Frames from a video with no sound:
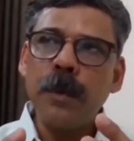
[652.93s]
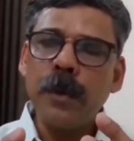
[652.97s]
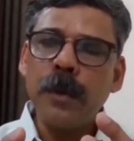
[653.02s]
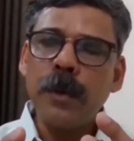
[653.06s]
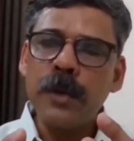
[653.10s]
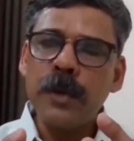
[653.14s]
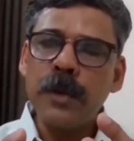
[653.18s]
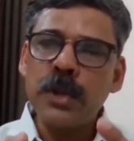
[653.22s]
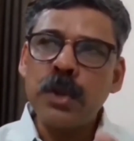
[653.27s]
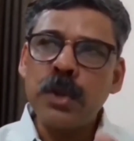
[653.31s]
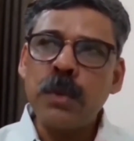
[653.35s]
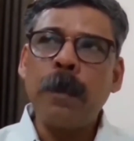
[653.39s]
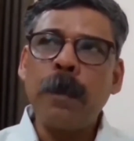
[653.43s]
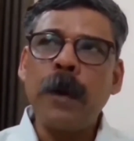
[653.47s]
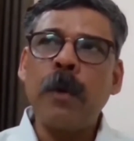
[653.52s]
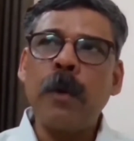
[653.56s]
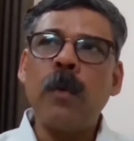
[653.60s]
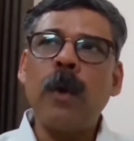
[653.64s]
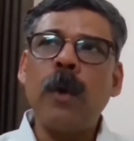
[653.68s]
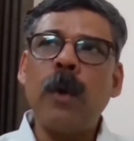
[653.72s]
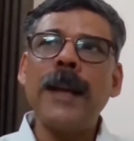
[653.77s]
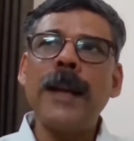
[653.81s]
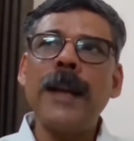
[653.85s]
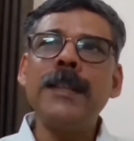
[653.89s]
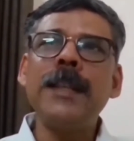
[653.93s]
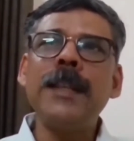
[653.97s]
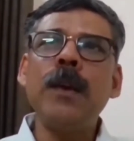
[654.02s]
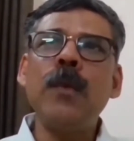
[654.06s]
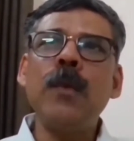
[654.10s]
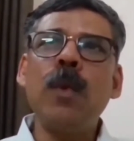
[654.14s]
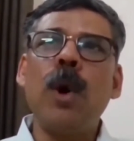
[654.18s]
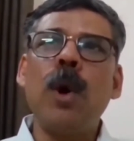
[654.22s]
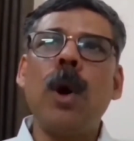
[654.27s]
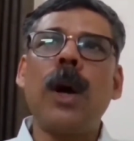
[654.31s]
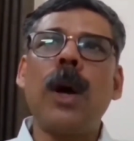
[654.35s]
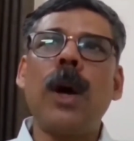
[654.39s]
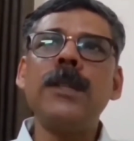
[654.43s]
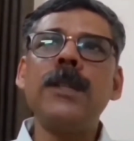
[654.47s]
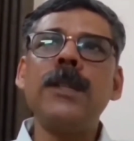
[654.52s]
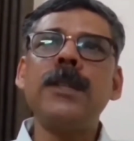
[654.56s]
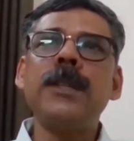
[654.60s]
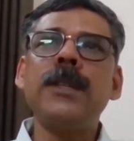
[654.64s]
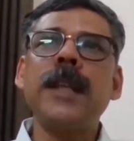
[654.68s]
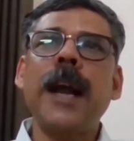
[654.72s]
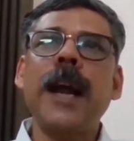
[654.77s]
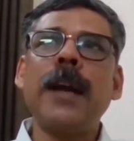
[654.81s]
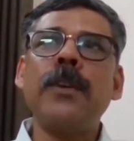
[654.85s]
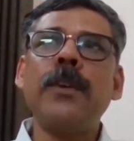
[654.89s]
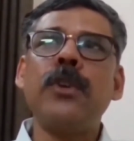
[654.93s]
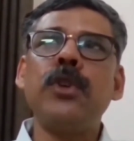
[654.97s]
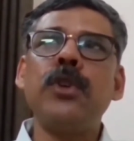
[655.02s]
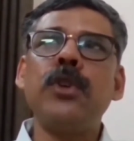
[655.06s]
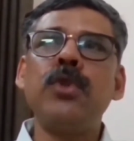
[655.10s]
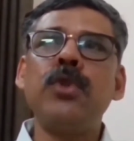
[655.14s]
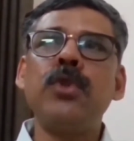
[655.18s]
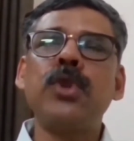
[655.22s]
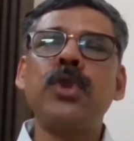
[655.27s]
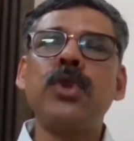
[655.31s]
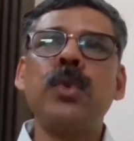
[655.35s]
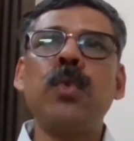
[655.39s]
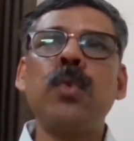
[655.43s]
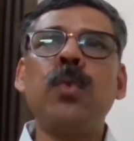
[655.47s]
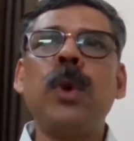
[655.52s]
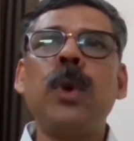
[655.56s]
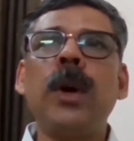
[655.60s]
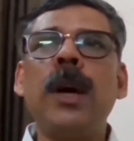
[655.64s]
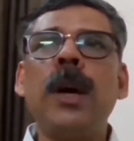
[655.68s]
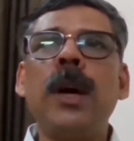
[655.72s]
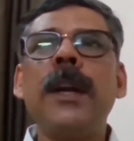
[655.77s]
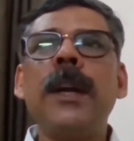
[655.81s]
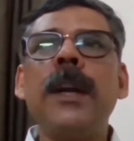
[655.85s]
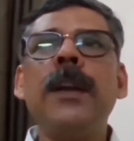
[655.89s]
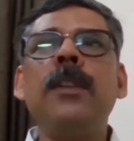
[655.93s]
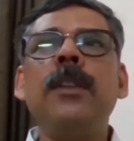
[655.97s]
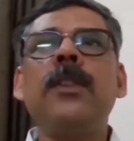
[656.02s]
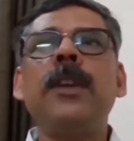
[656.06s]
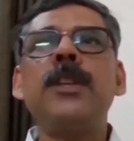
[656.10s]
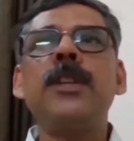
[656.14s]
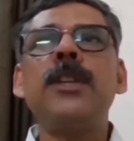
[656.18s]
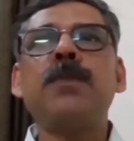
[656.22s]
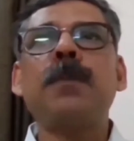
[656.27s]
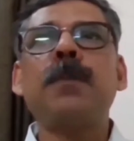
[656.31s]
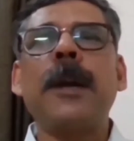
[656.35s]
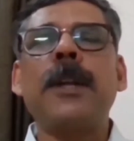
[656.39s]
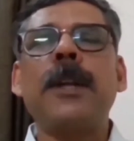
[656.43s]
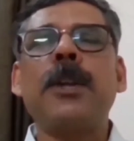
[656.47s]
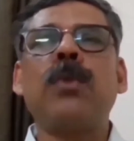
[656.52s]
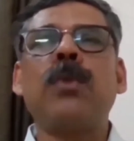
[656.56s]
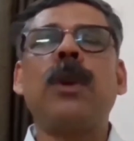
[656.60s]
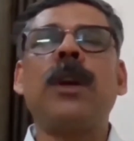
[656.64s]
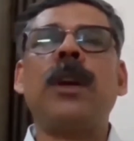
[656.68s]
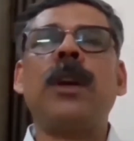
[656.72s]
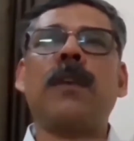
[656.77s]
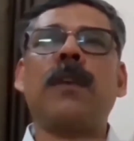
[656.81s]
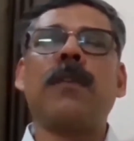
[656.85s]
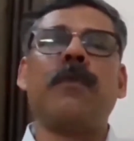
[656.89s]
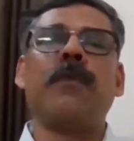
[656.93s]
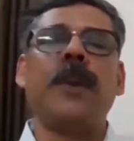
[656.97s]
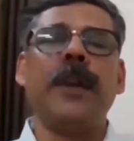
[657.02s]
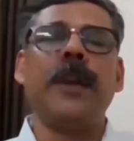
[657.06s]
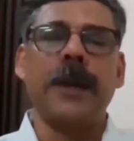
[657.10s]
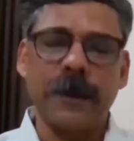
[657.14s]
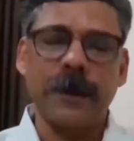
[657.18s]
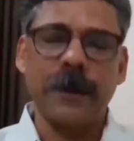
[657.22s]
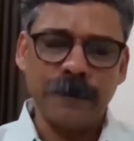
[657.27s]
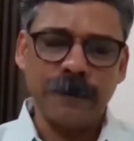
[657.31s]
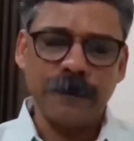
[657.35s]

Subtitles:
supervisor wants that you should work in this particular field.